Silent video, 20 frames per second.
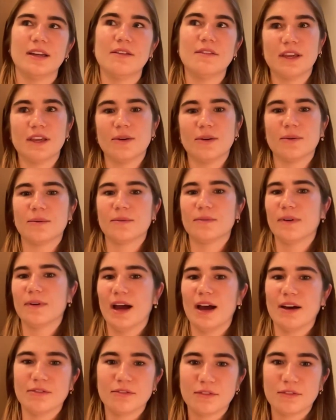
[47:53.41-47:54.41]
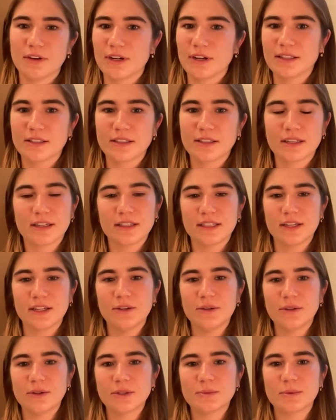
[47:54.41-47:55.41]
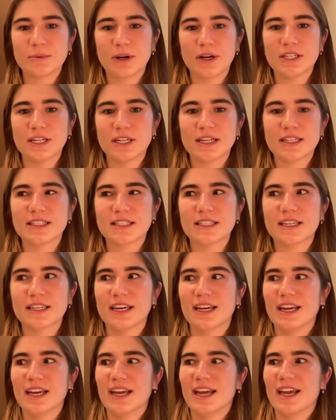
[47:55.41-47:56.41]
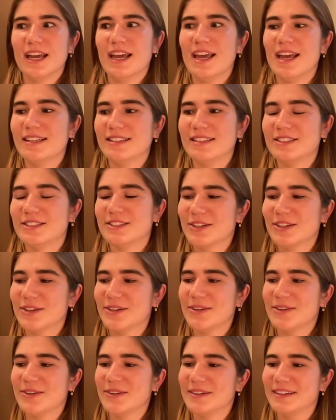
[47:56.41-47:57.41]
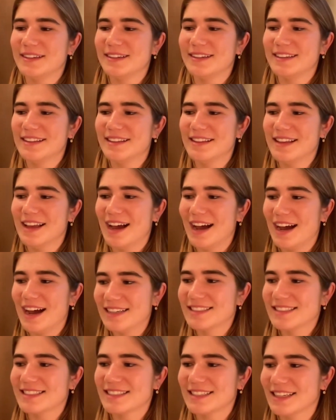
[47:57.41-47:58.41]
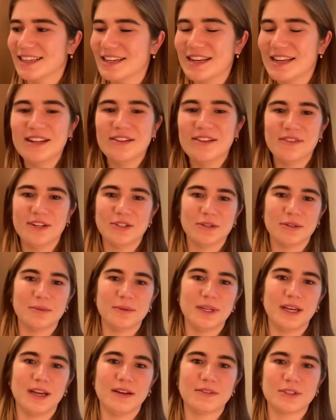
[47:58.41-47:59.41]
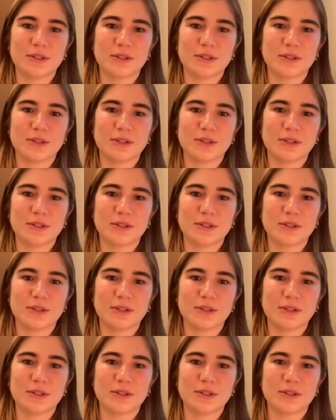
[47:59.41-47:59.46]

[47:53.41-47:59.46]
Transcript: if they don't have funding to continue those projects. And so as an individual,